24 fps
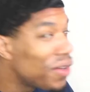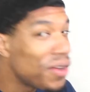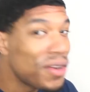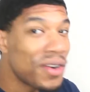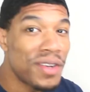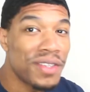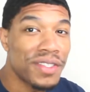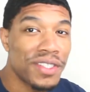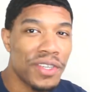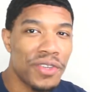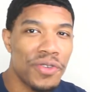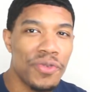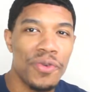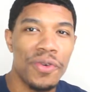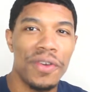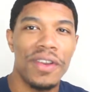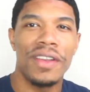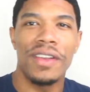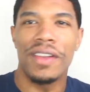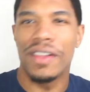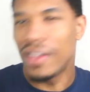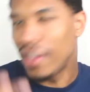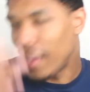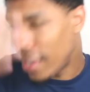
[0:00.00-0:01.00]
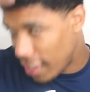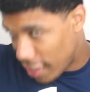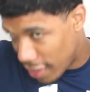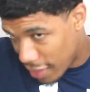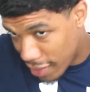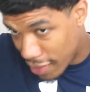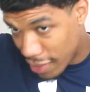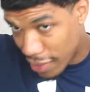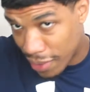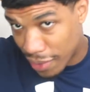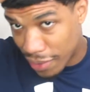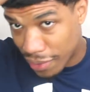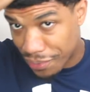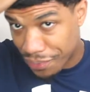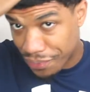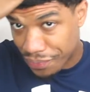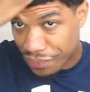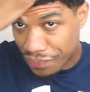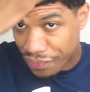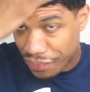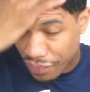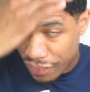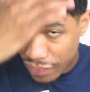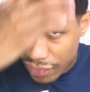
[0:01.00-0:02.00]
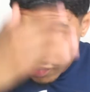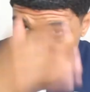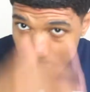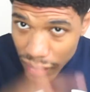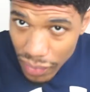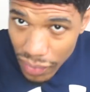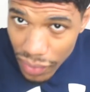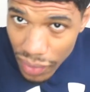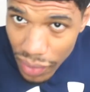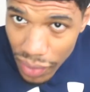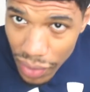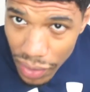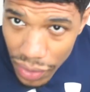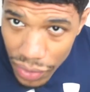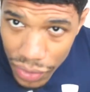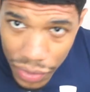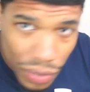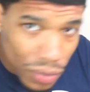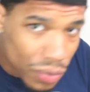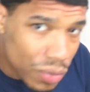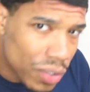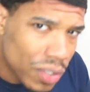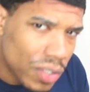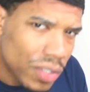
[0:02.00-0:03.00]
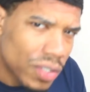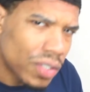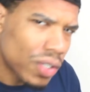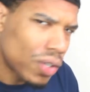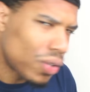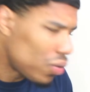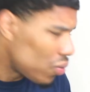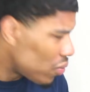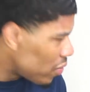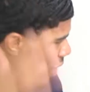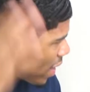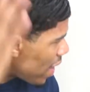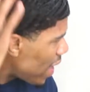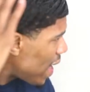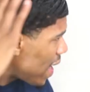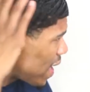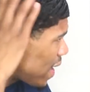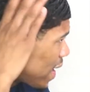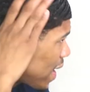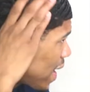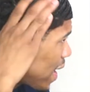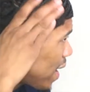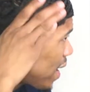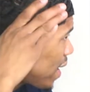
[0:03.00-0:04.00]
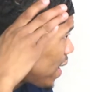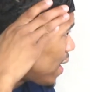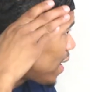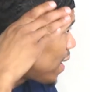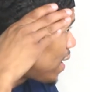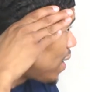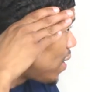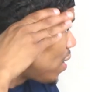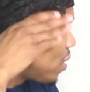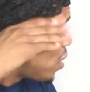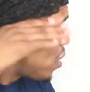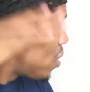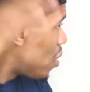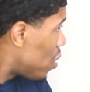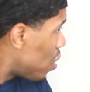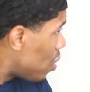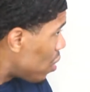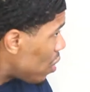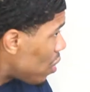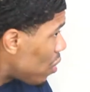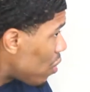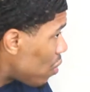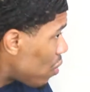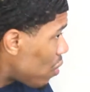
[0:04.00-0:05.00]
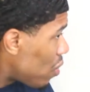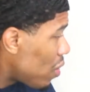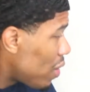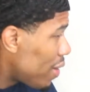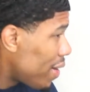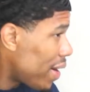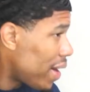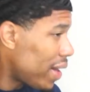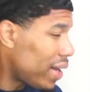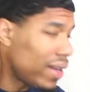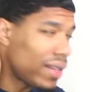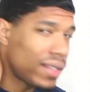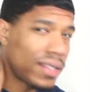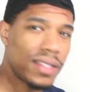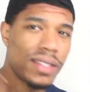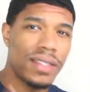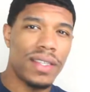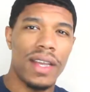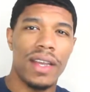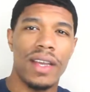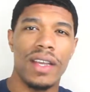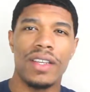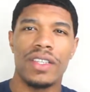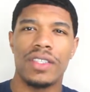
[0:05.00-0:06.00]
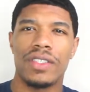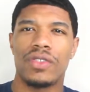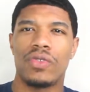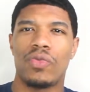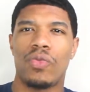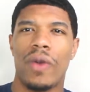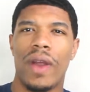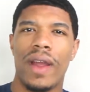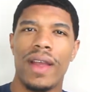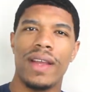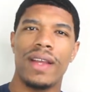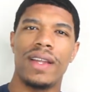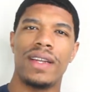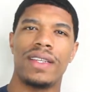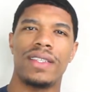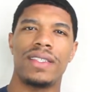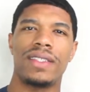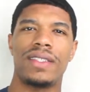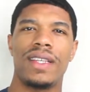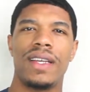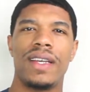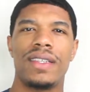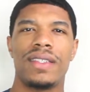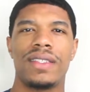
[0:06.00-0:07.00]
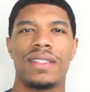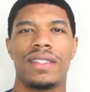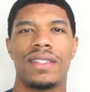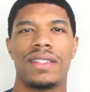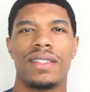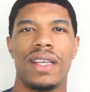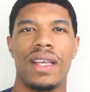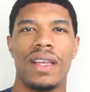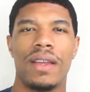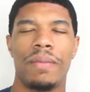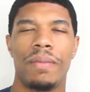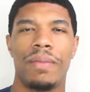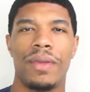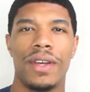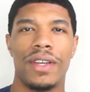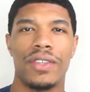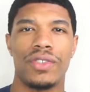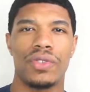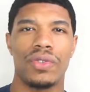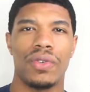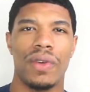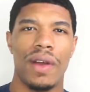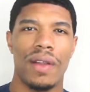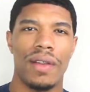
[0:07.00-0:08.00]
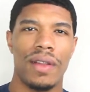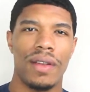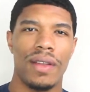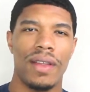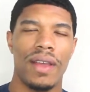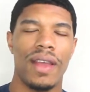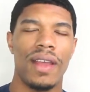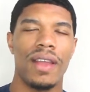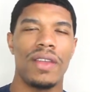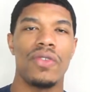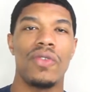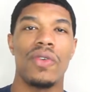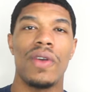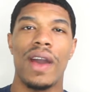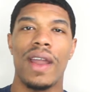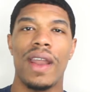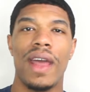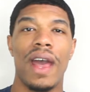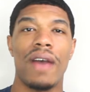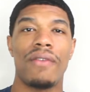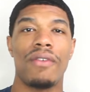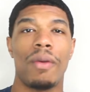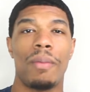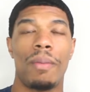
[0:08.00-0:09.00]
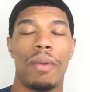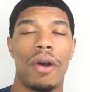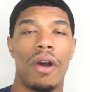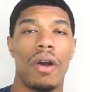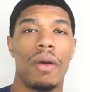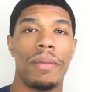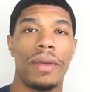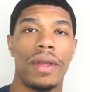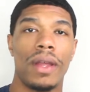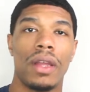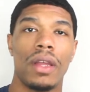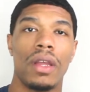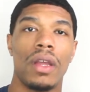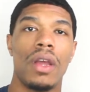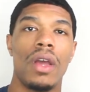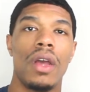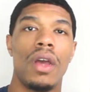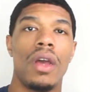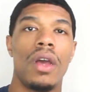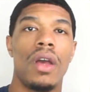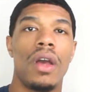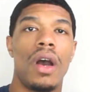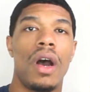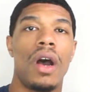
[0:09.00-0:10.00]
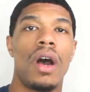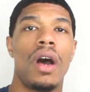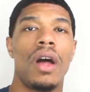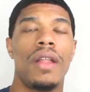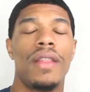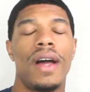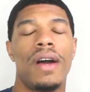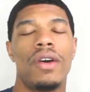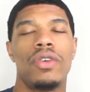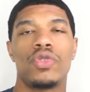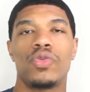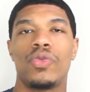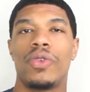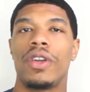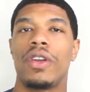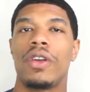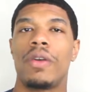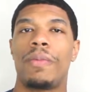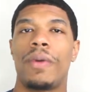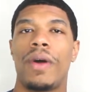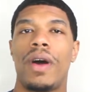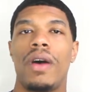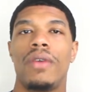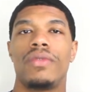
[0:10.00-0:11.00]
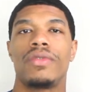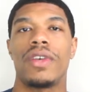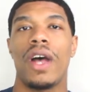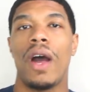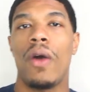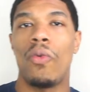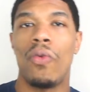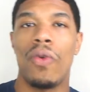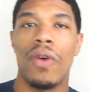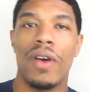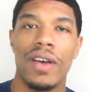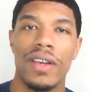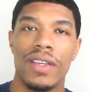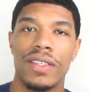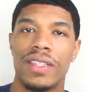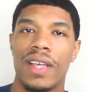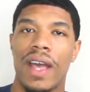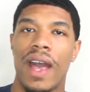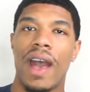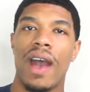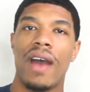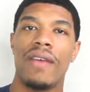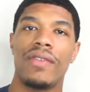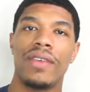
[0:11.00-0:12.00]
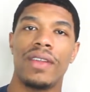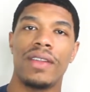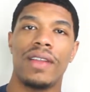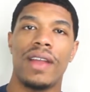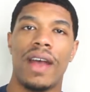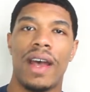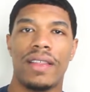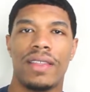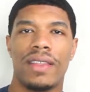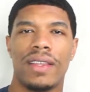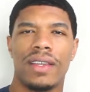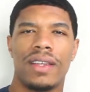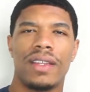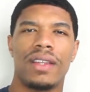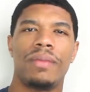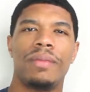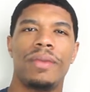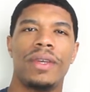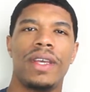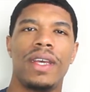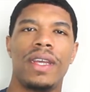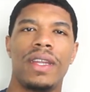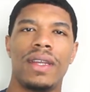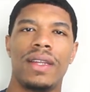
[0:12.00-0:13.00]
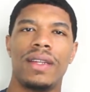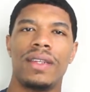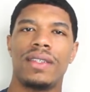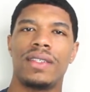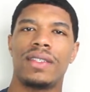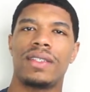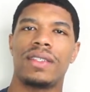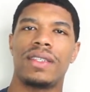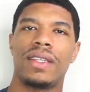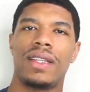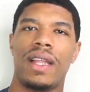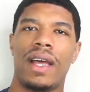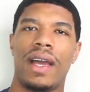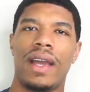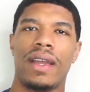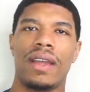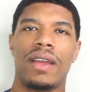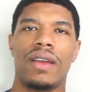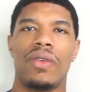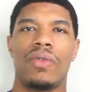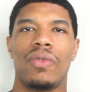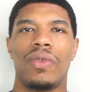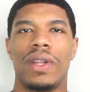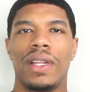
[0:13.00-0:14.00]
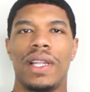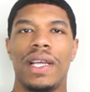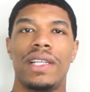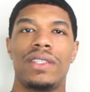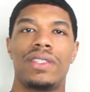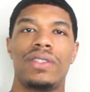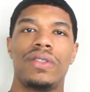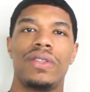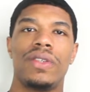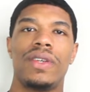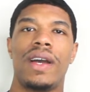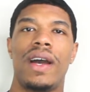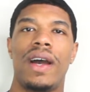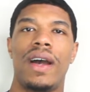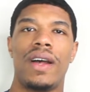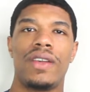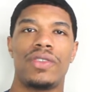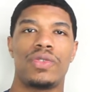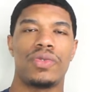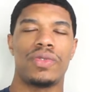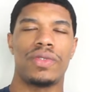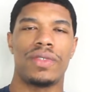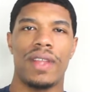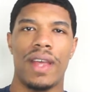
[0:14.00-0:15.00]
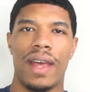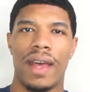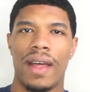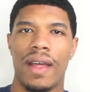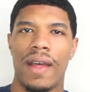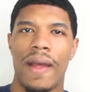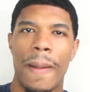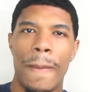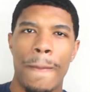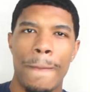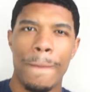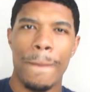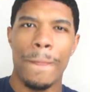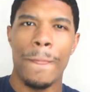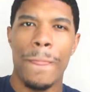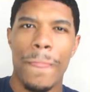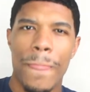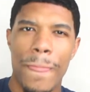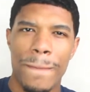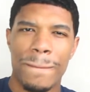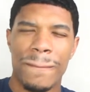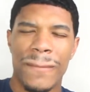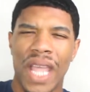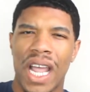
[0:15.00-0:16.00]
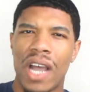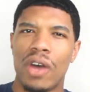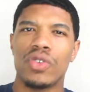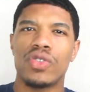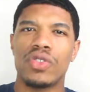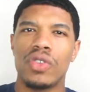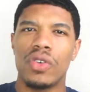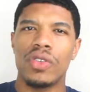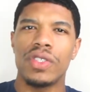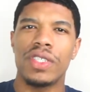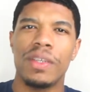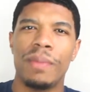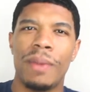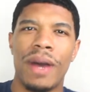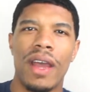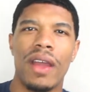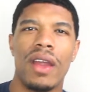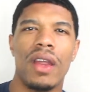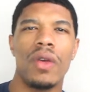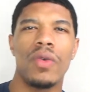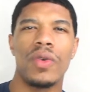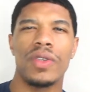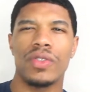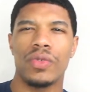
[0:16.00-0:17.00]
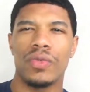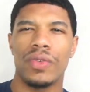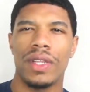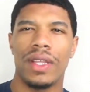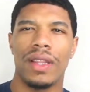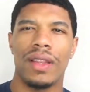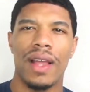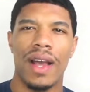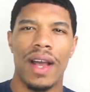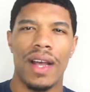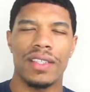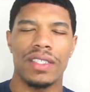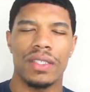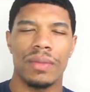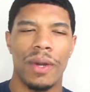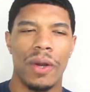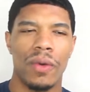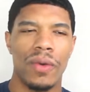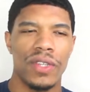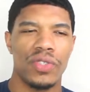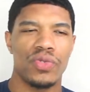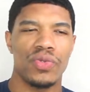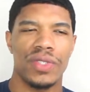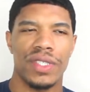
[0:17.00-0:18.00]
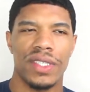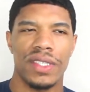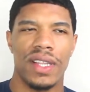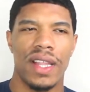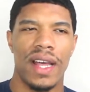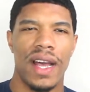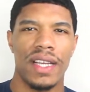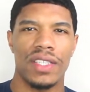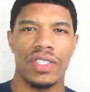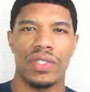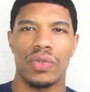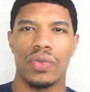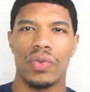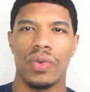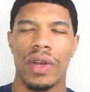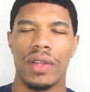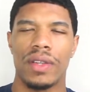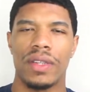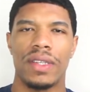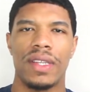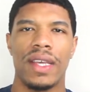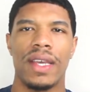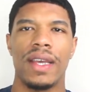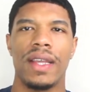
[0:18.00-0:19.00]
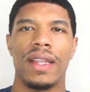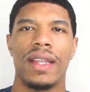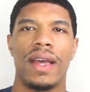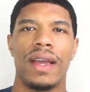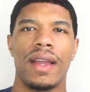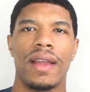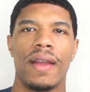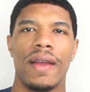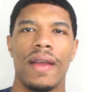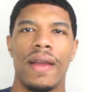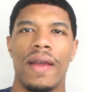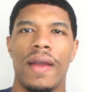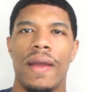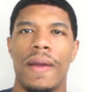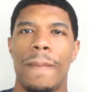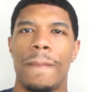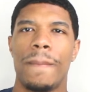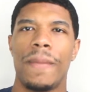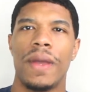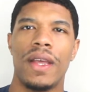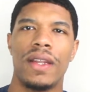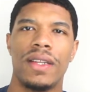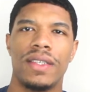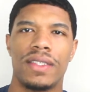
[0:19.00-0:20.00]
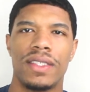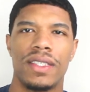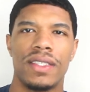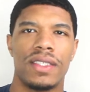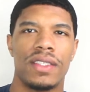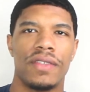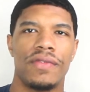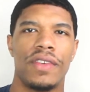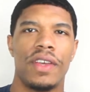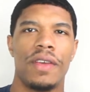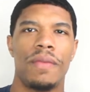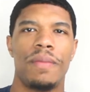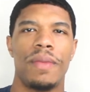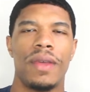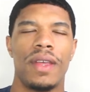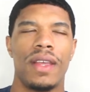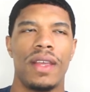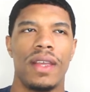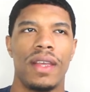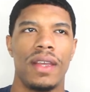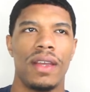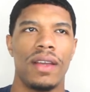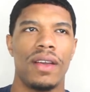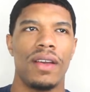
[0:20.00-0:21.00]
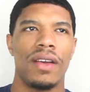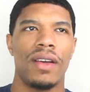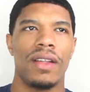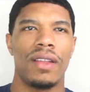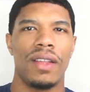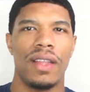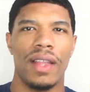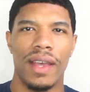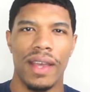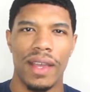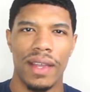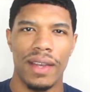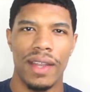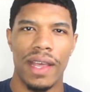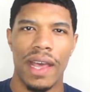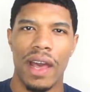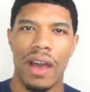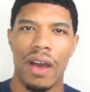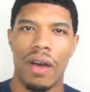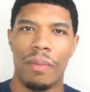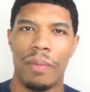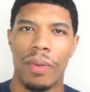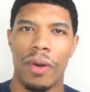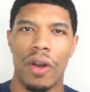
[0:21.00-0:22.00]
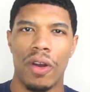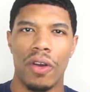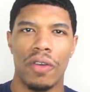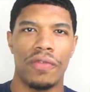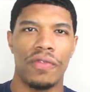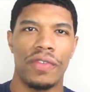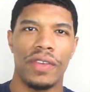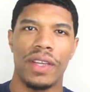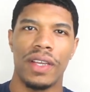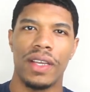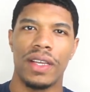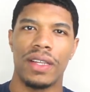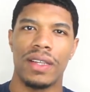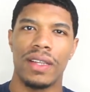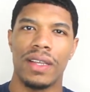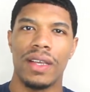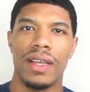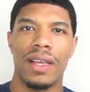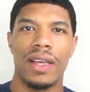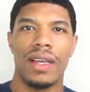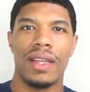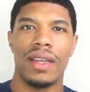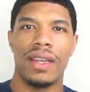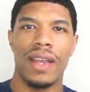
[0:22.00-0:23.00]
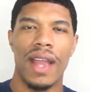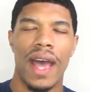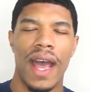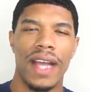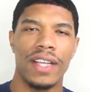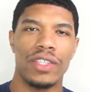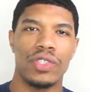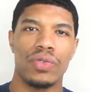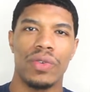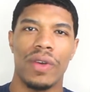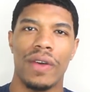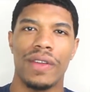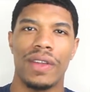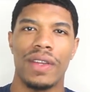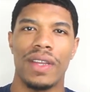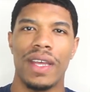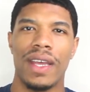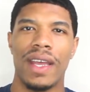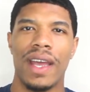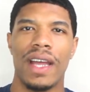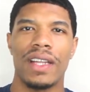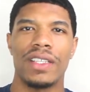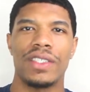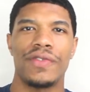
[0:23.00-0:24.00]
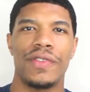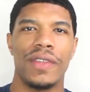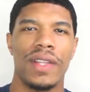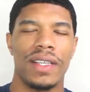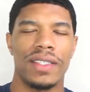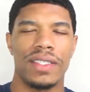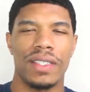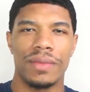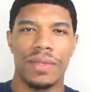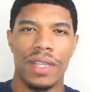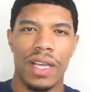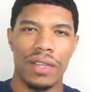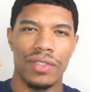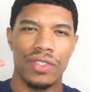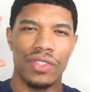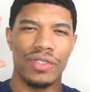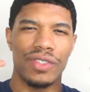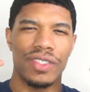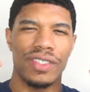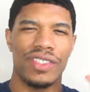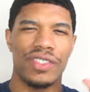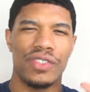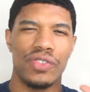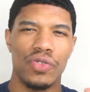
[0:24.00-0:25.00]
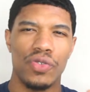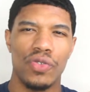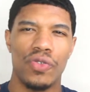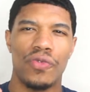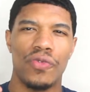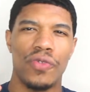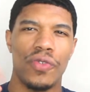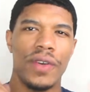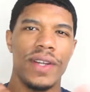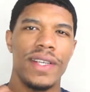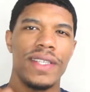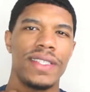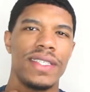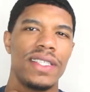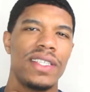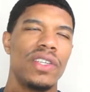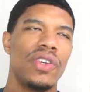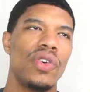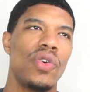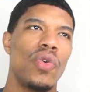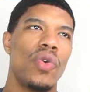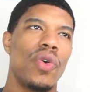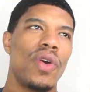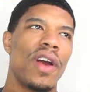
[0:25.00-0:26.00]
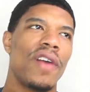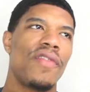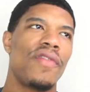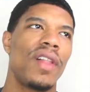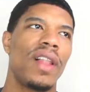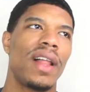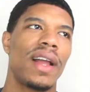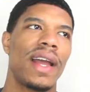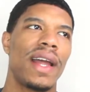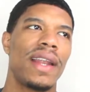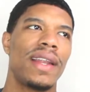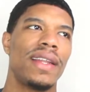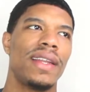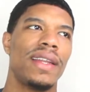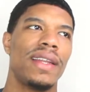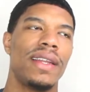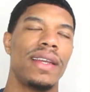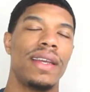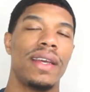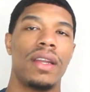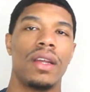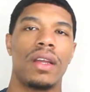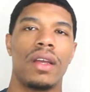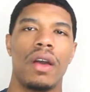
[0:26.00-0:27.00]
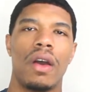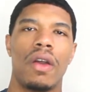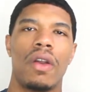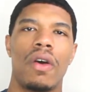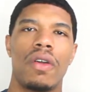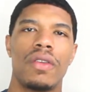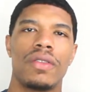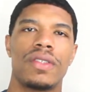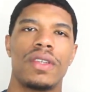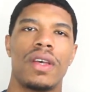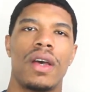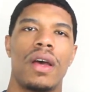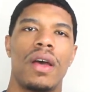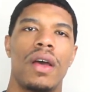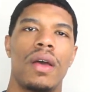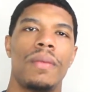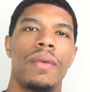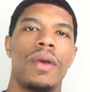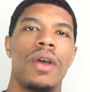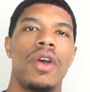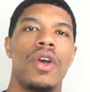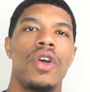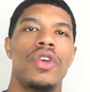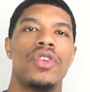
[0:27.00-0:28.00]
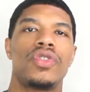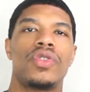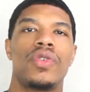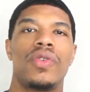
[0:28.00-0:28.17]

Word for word: You know what I'm saying, you want it to lay down. So just so you have that, and it stays right and it stays in the same place throughout the day, you gotta have a pomade. That was one of the problems I was having, I think in the beginning, just to like relate to you guys, was that I was noticing my hair wasn't really lasting, my waves wasn't lasting throughout the day. Like, in the sense of it being laid down, perfect, nice throughout the day. I just feel like sometimes it was just too frizzy, or I feel like I needed to get it cut all the time.